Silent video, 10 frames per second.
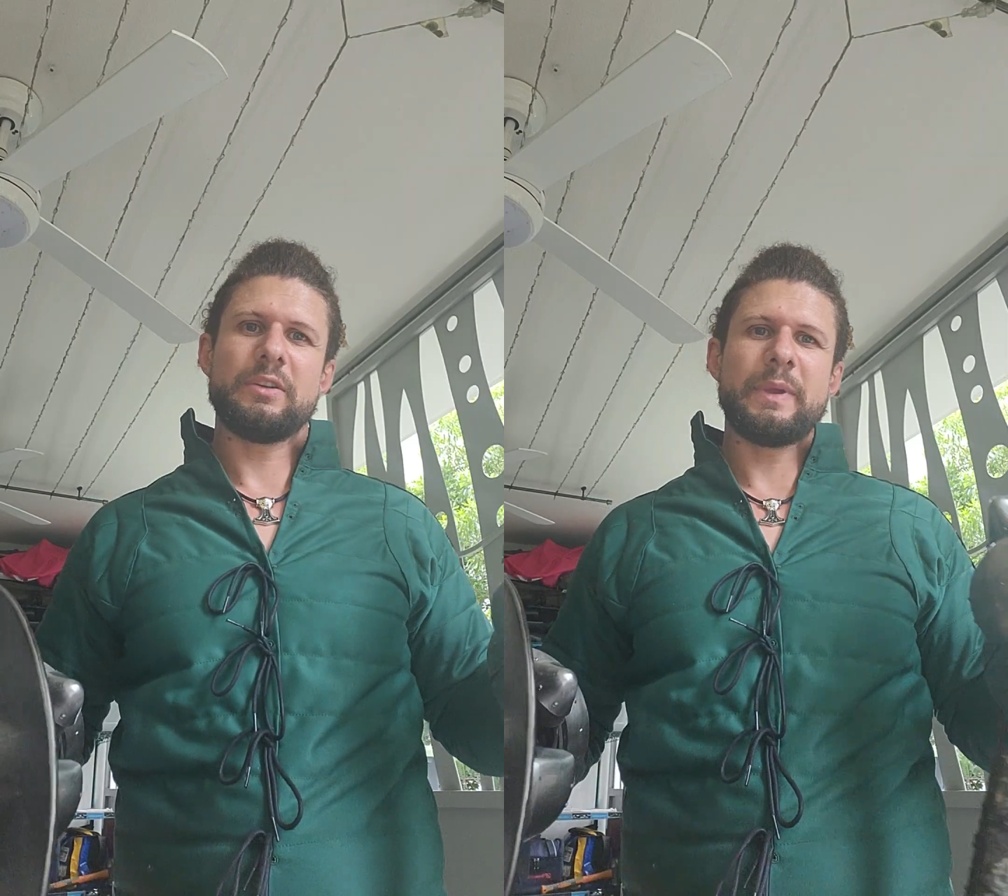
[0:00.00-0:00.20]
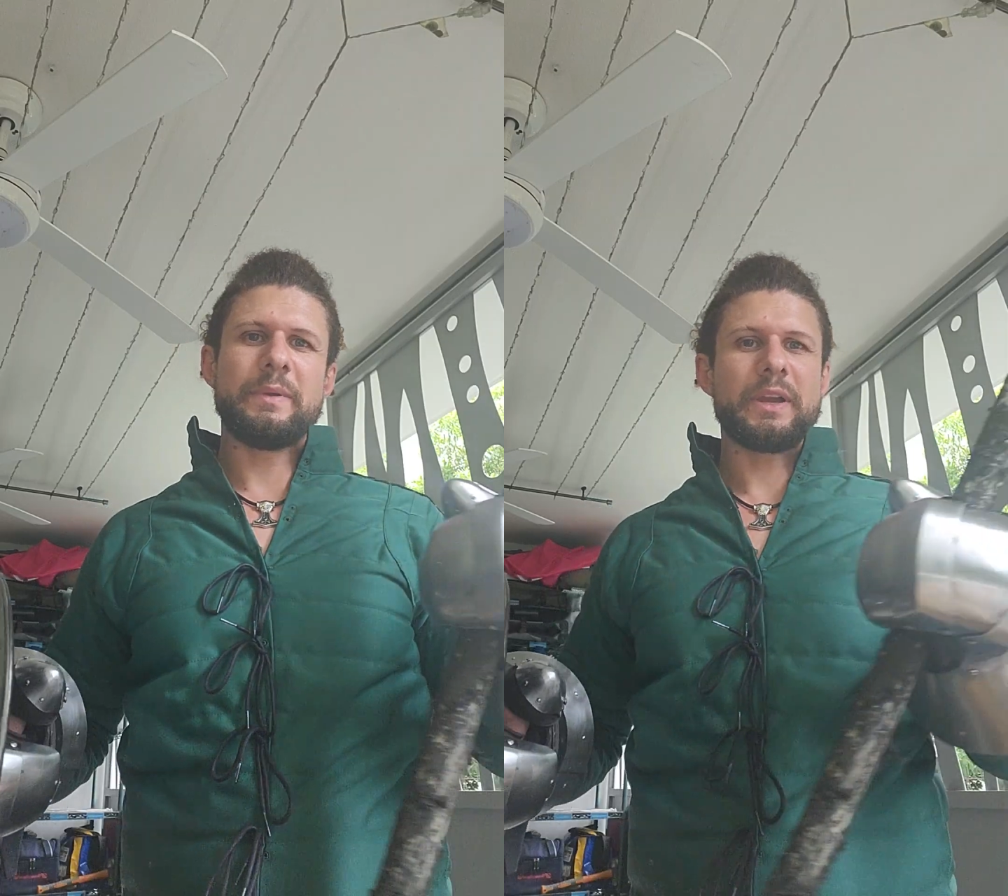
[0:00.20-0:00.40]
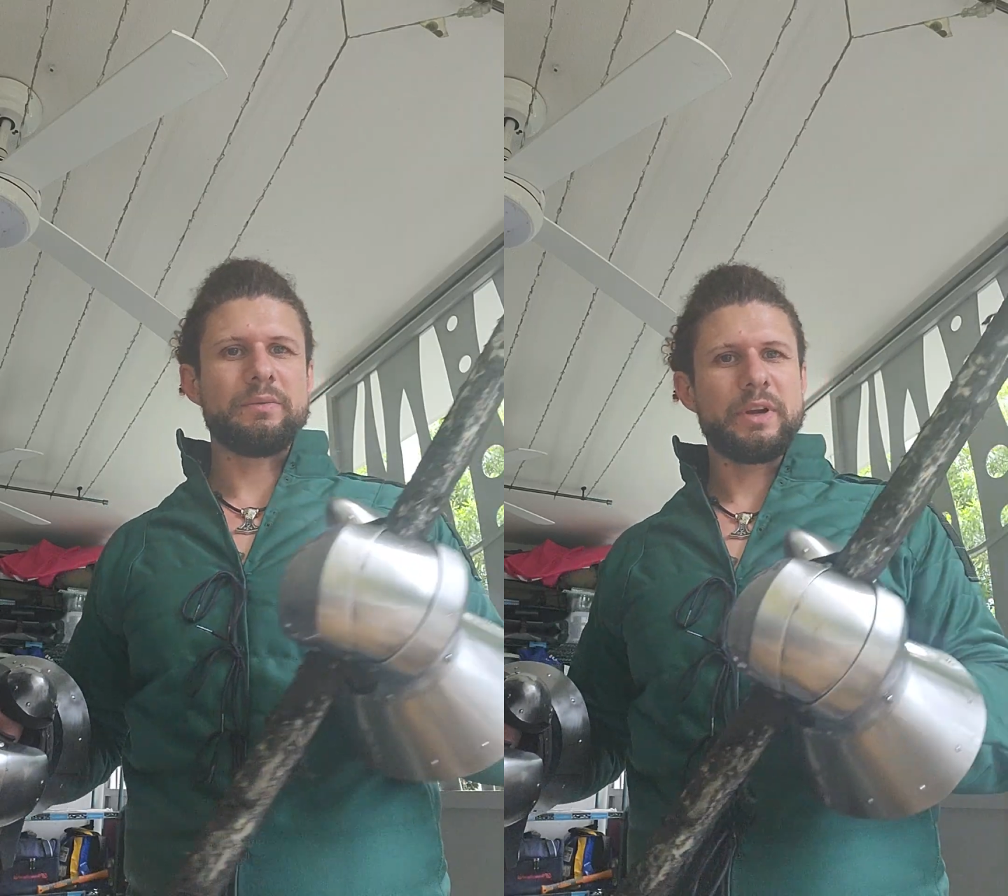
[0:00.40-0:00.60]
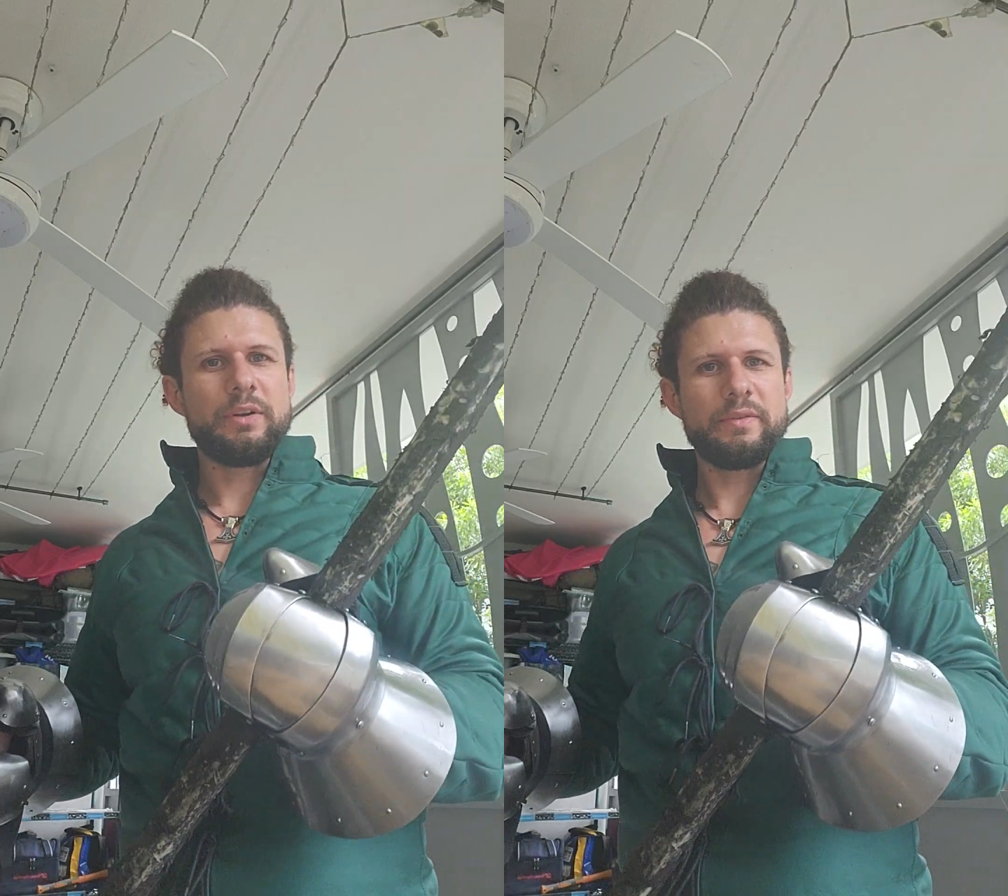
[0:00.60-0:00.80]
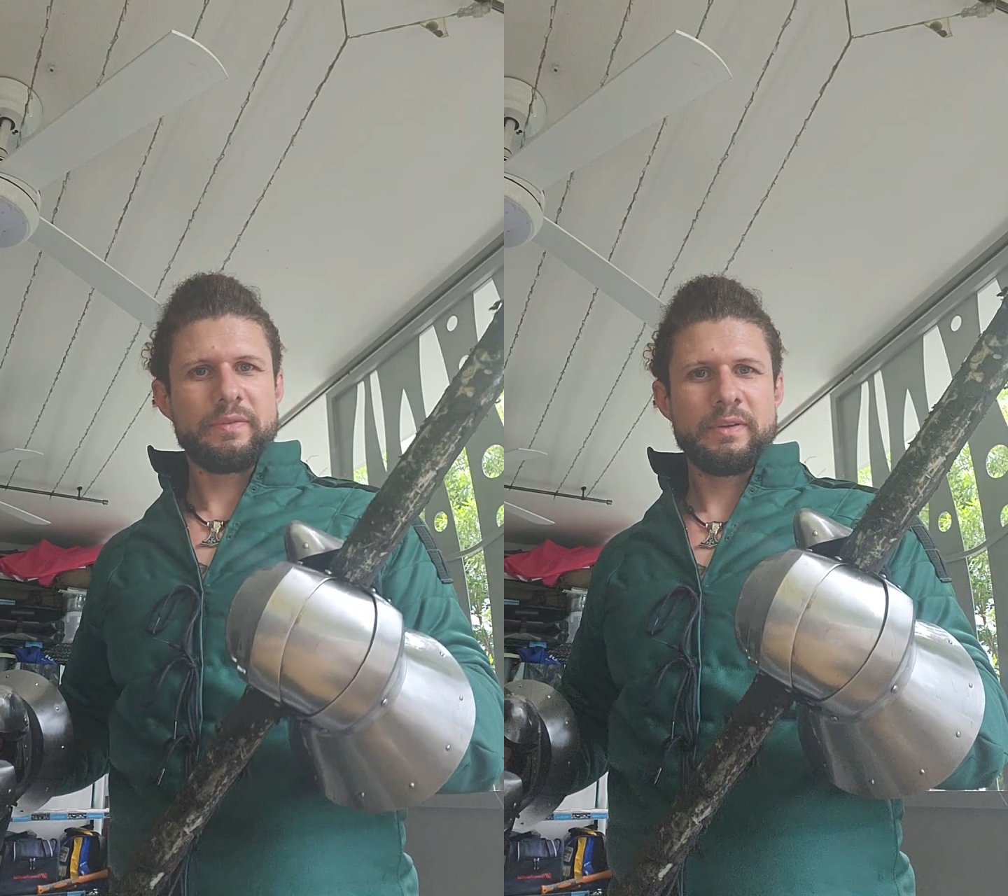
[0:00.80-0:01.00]
maybe I can run
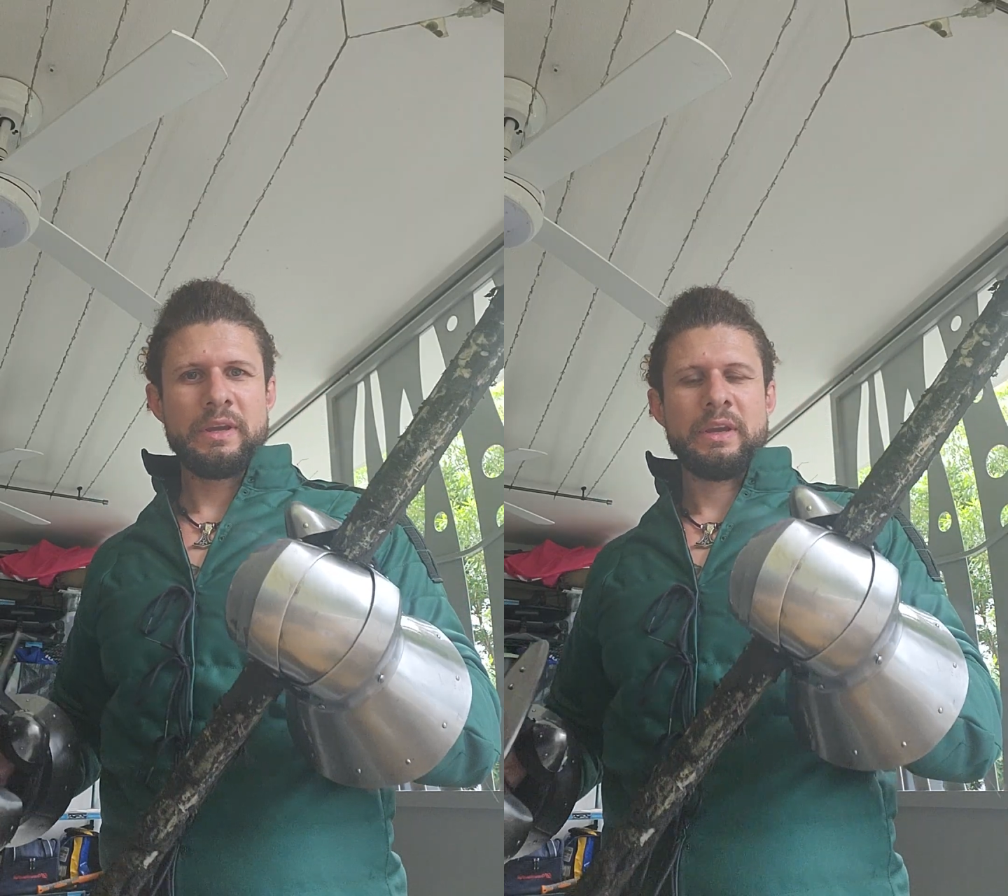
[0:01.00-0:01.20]
off,